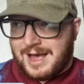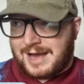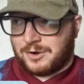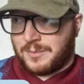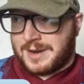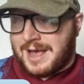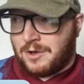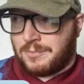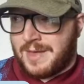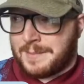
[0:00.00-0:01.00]
I don't want to
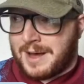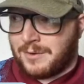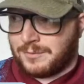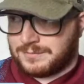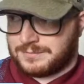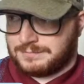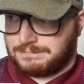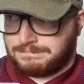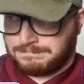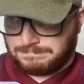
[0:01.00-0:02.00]
help them out.
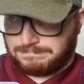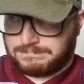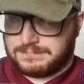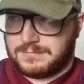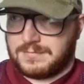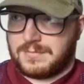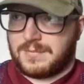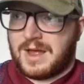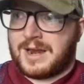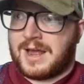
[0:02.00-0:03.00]
And